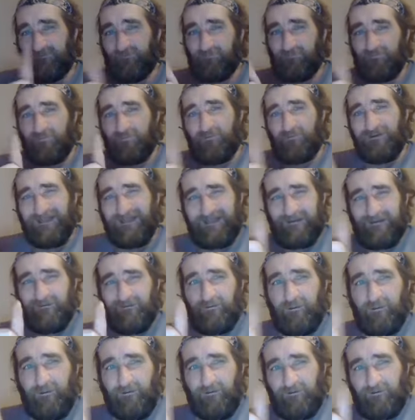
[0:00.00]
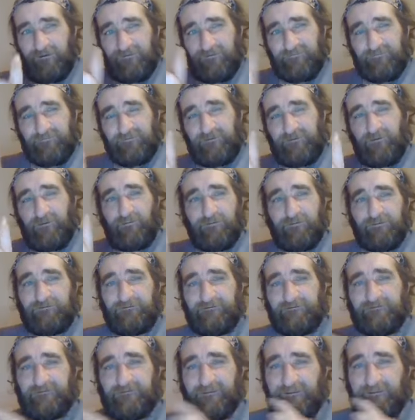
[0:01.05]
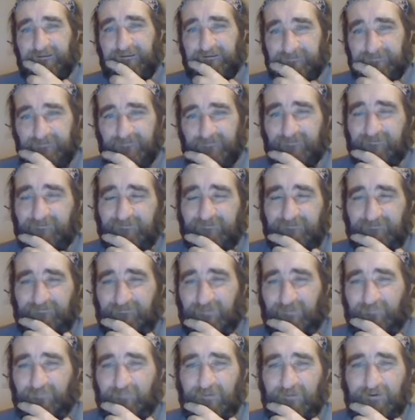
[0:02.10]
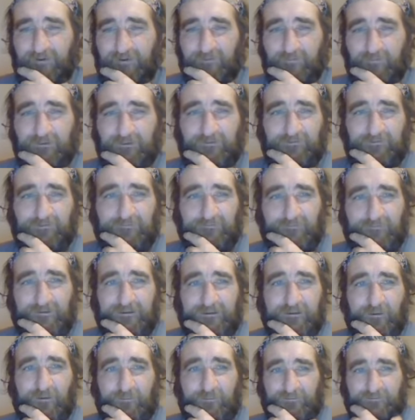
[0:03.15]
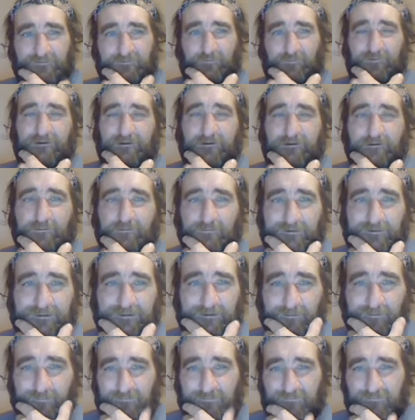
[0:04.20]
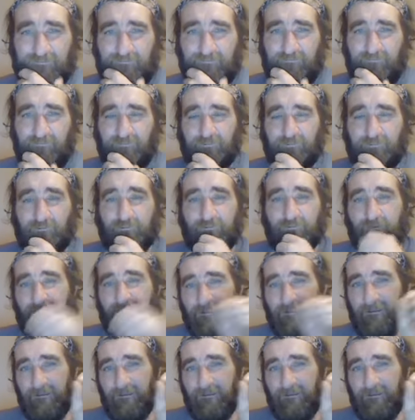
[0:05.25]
don't know how long it's going to take. So, but bear with it. We know it's real. We know it's true.